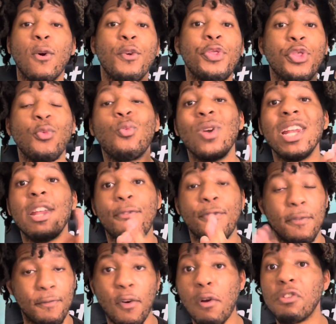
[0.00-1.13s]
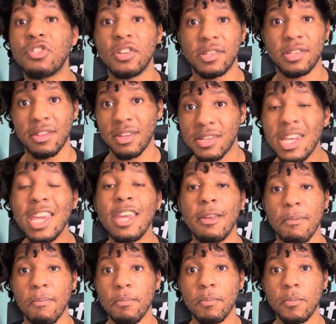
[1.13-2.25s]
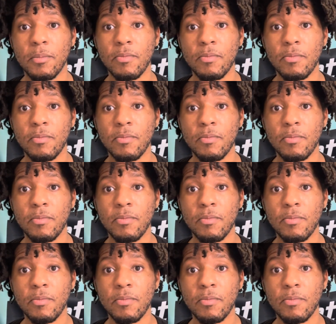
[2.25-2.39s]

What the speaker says: three different versions of the team.